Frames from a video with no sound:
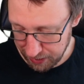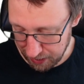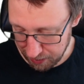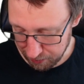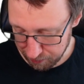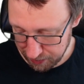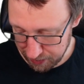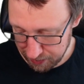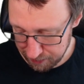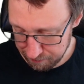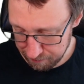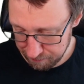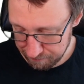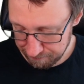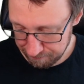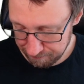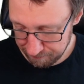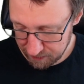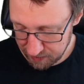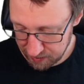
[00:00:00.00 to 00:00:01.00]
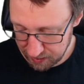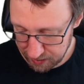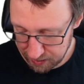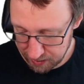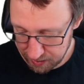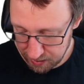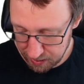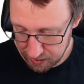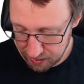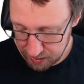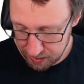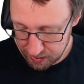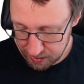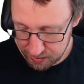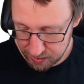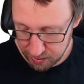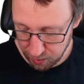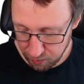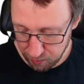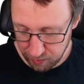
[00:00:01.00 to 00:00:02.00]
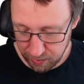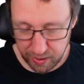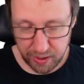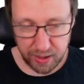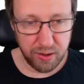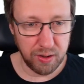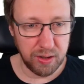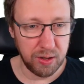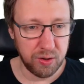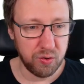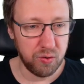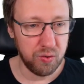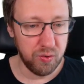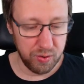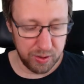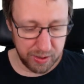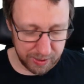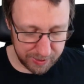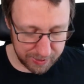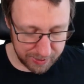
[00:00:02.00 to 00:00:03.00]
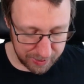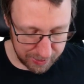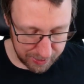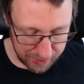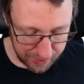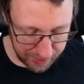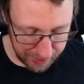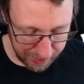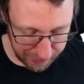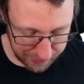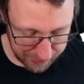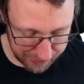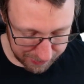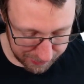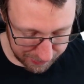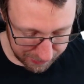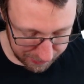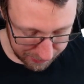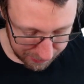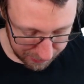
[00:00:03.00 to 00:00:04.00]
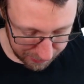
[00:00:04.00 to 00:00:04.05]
algorithm? So in order to do this, let's